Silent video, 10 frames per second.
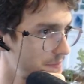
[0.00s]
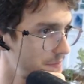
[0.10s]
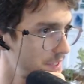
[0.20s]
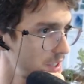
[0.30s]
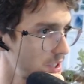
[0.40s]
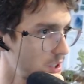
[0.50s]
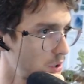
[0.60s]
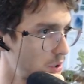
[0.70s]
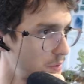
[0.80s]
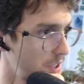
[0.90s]
It's a
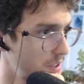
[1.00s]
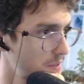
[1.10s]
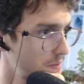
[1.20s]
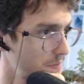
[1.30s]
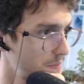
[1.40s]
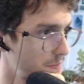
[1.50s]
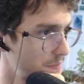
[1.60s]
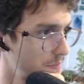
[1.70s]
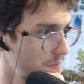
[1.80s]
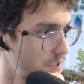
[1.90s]
cool one.
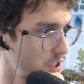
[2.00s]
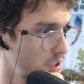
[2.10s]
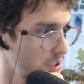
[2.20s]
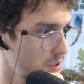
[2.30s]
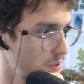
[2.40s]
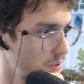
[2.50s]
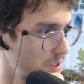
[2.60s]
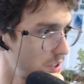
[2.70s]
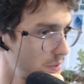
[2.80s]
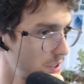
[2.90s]
Just scrolling
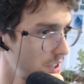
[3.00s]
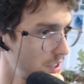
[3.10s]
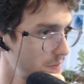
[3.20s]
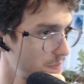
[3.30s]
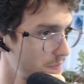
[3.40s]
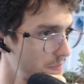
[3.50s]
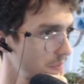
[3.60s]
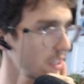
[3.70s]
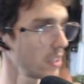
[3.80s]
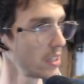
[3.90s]
away.
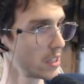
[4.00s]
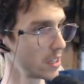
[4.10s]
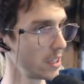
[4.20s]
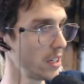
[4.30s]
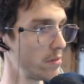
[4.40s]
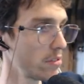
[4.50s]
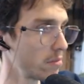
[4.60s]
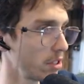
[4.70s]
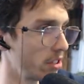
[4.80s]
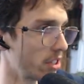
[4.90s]
Yeah, we'll
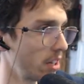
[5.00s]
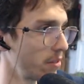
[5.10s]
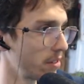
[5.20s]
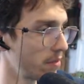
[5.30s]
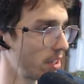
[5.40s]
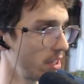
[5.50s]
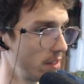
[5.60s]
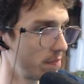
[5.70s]
use that one. Why not?